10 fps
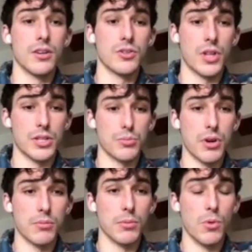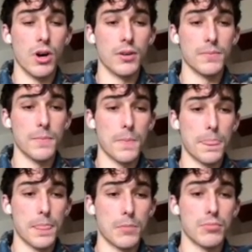So that's problem 1.
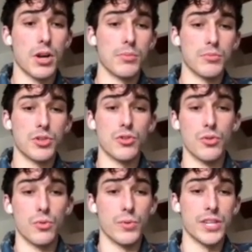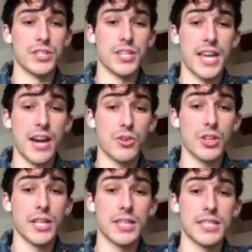Problem 2, we need to
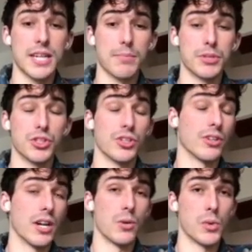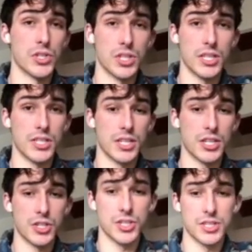calculate the temperature at which these
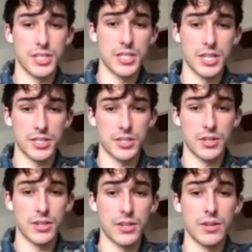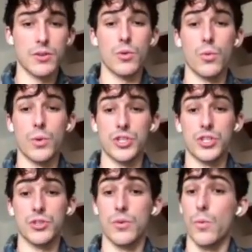conditions exist, which
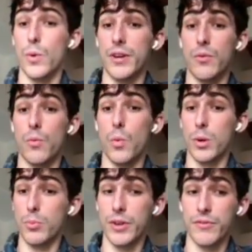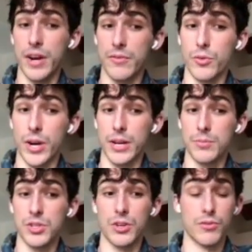is when 1.5
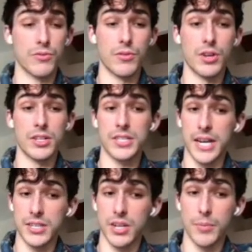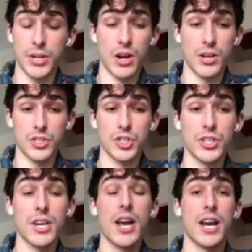grams of diatomic
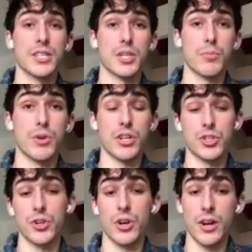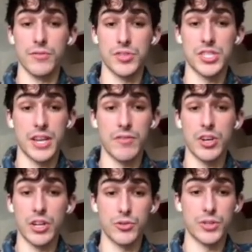oxygen has a pressure of
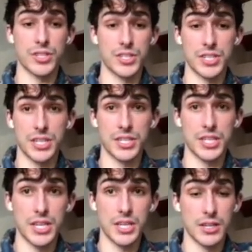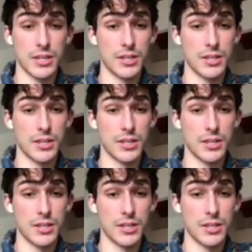760